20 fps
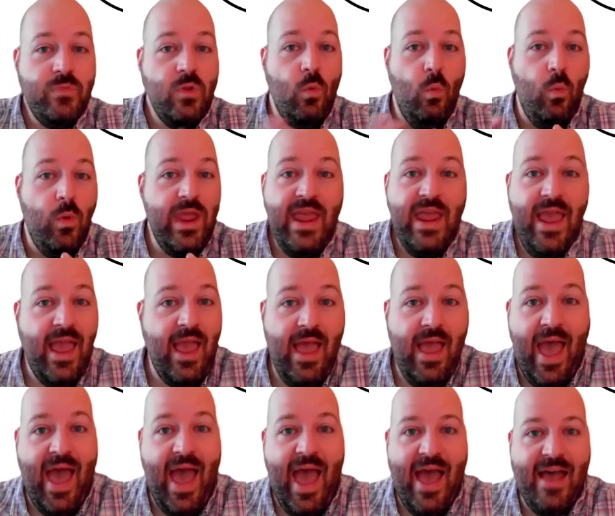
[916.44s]
we,
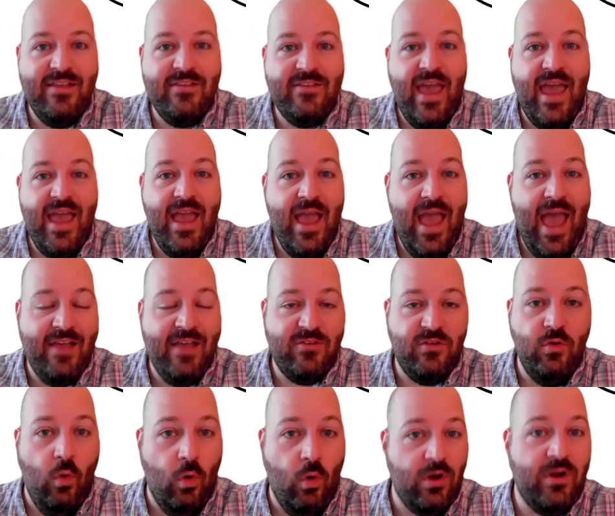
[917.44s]
as an
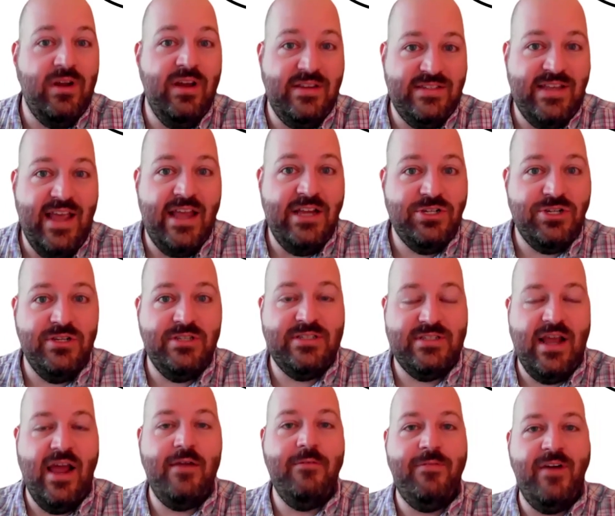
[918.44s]
organization,
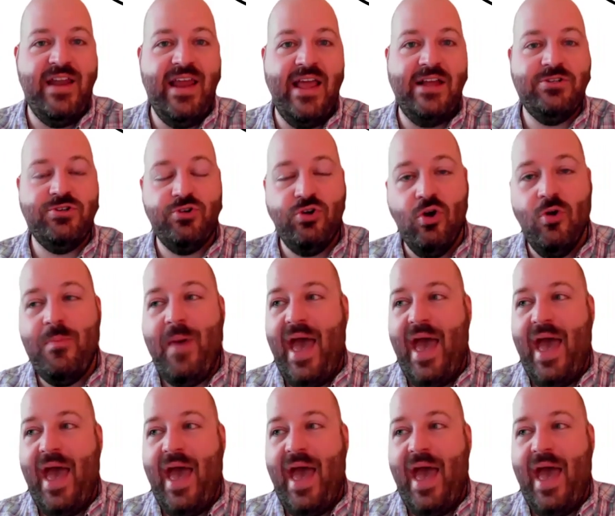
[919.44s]
Stein Financial Group,